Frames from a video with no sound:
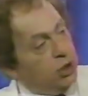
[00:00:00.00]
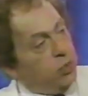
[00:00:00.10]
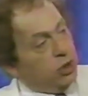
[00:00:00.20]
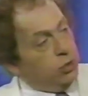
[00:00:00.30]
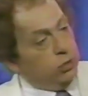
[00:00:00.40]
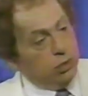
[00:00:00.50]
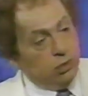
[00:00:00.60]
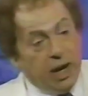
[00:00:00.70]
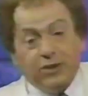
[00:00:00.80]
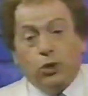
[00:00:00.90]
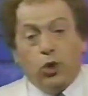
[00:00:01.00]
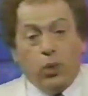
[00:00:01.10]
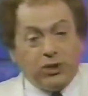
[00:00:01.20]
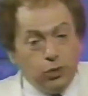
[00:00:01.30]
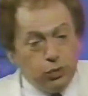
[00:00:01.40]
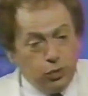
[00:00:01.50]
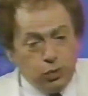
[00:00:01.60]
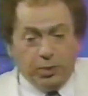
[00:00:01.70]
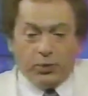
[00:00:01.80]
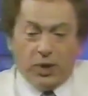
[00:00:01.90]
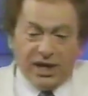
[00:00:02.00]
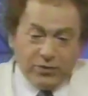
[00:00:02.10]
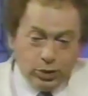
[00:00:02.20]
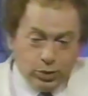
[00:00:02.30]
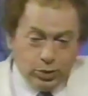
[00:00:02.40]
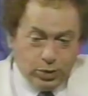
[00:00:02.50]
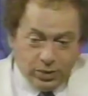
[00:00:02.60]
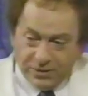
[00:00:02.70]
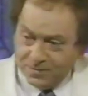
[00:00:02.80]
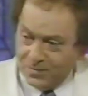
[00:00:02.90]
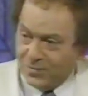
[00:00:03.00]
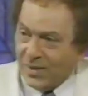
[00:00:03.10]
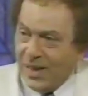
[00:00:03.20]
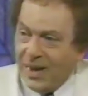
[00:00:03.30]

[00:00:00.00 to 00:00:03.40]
at what you do. I don't know what you do, but whatever you do...